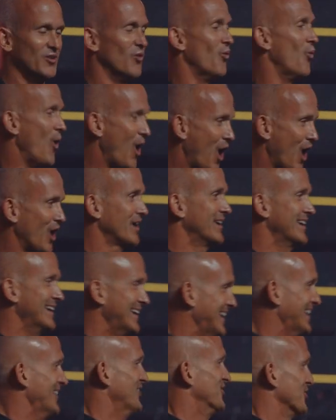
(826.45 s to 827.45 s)
walk
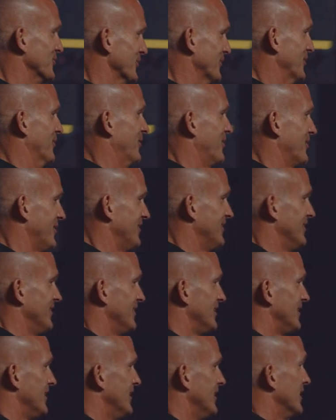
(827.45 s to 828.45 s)
in truth.
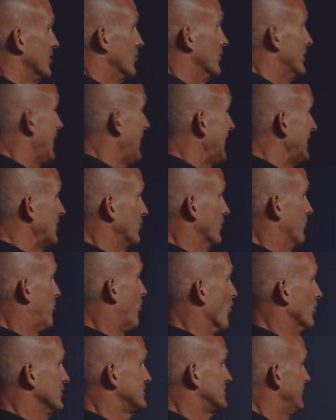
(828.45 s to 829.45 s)
When I hear
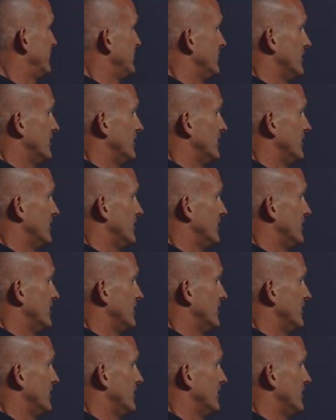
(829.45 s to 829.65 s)
reports of you